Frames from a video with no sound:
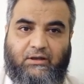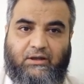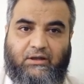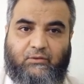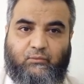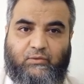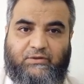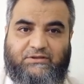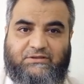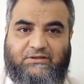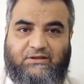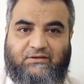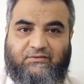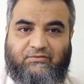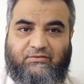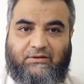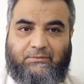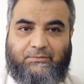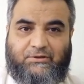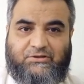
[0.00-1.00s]
And once the
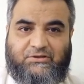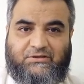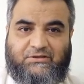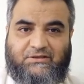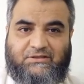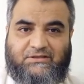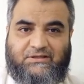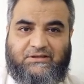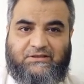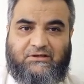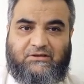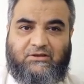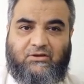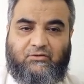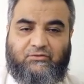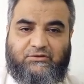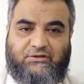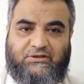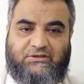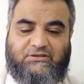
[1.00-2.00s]
inflammation is settled
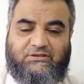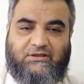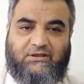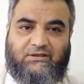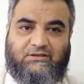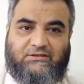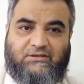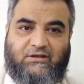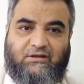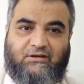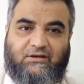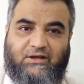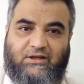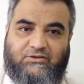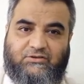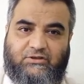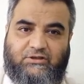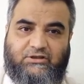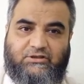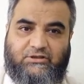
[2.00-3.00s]
down, these things are
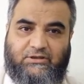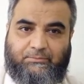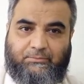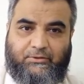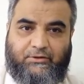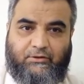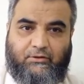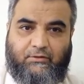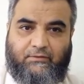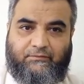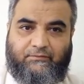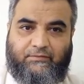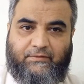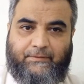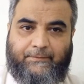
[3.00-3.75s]
gradually tapered off.